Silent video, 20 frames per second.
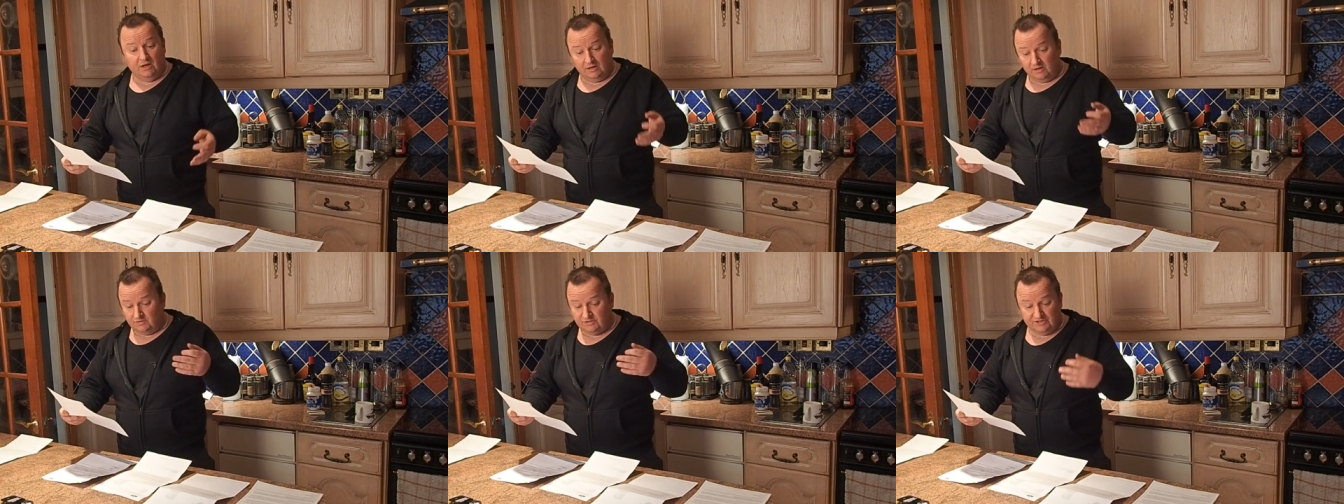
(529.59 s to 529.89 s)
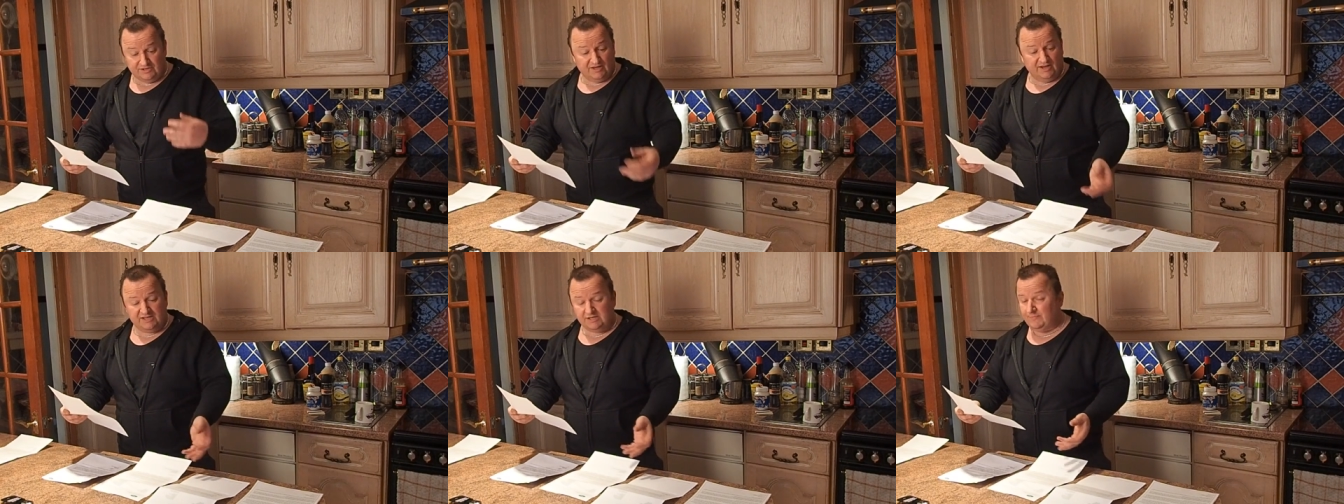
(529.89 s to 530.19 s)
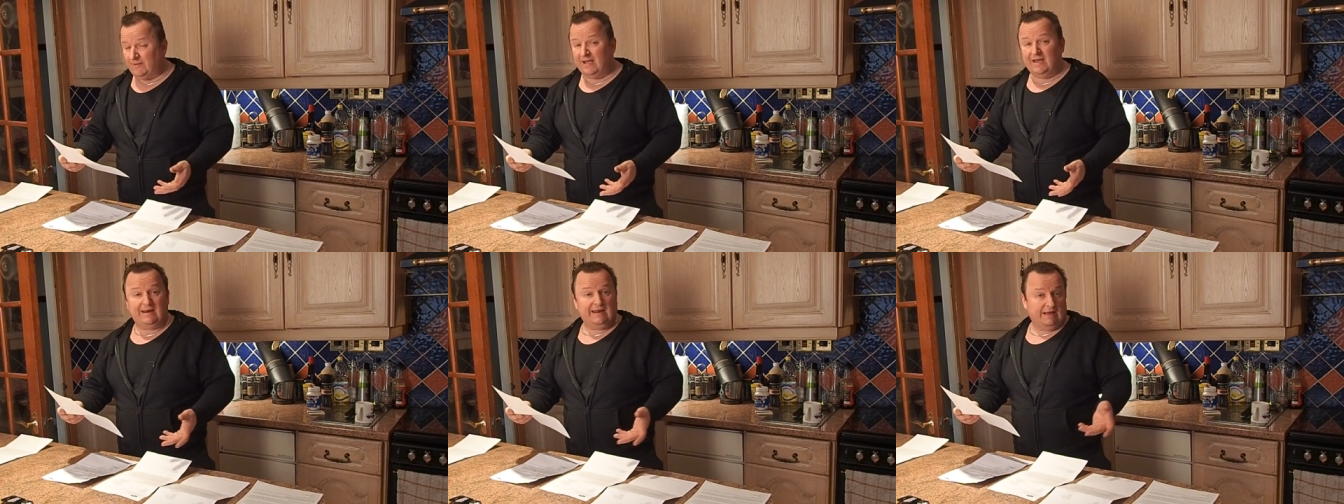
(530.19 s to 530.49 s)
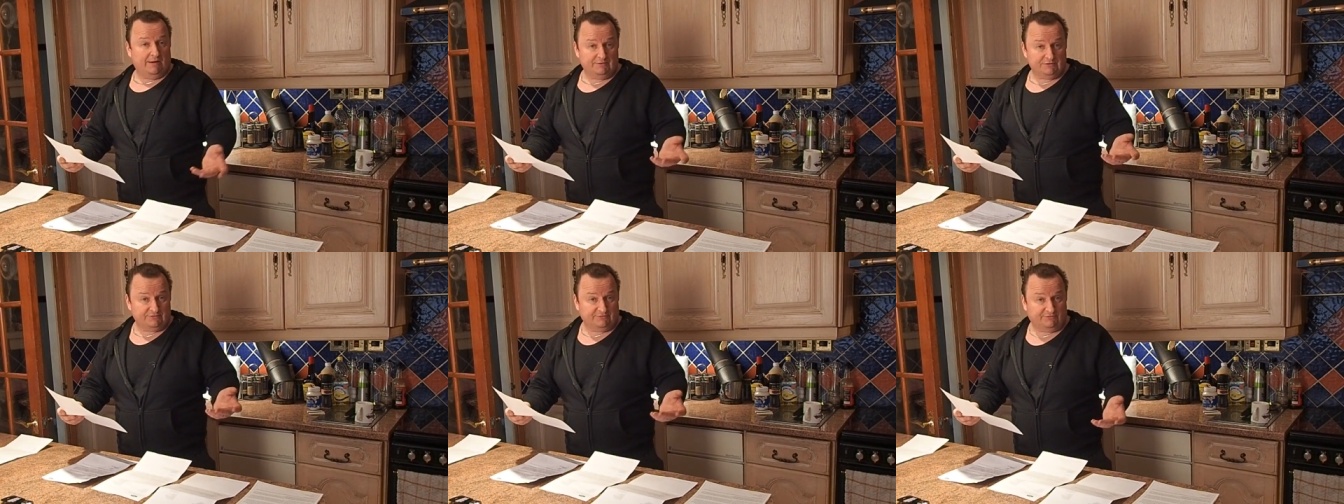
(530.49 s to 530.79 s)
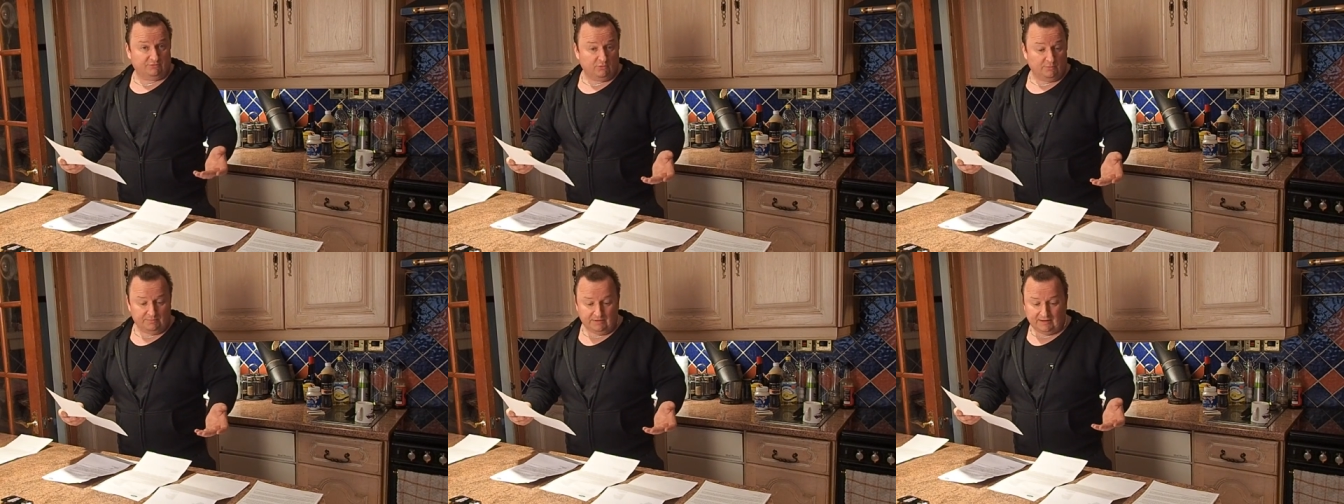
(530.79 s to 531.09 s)
because it takes about an hour to
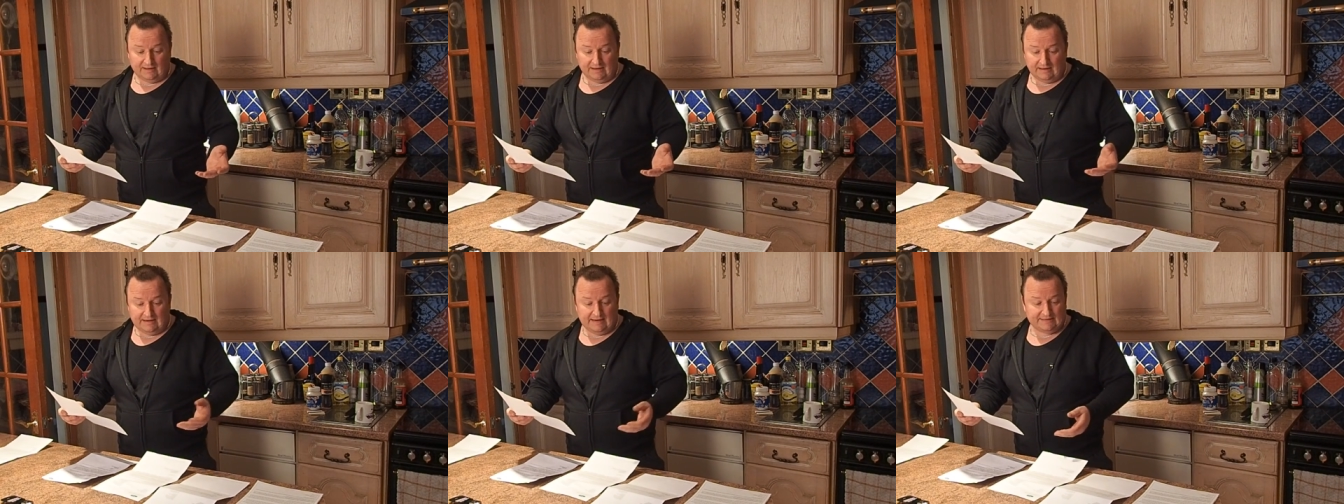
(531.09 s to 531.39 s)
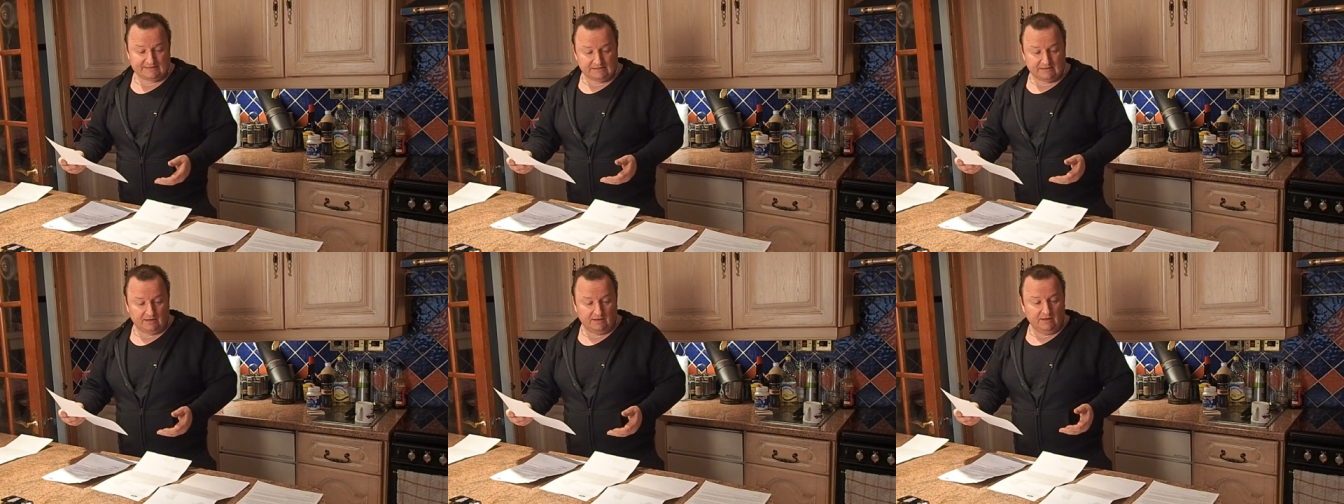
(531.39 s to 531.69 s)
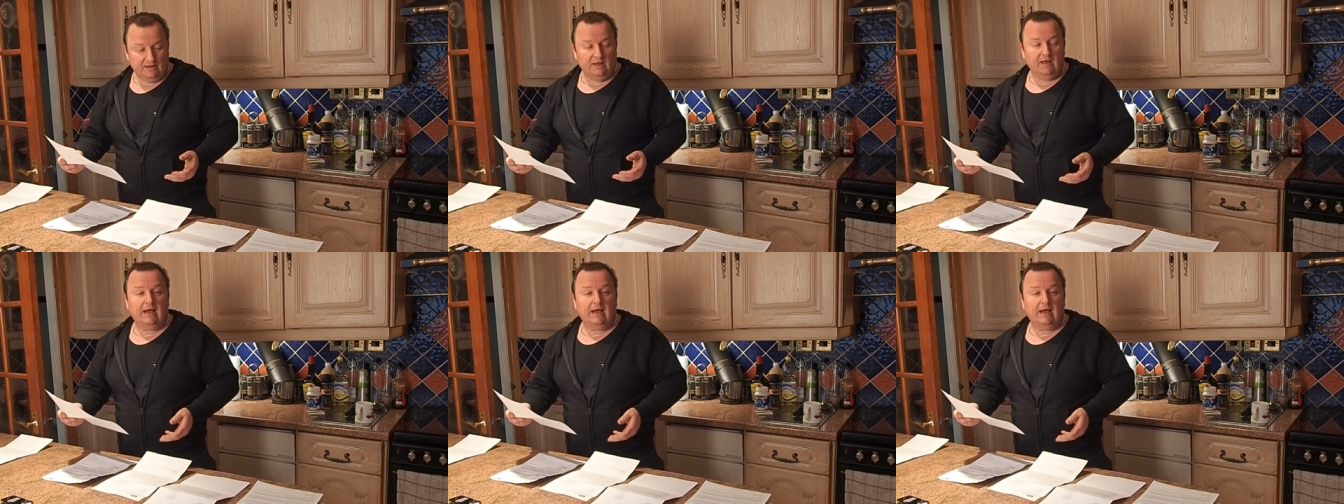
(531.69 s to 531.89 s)
formulate a letter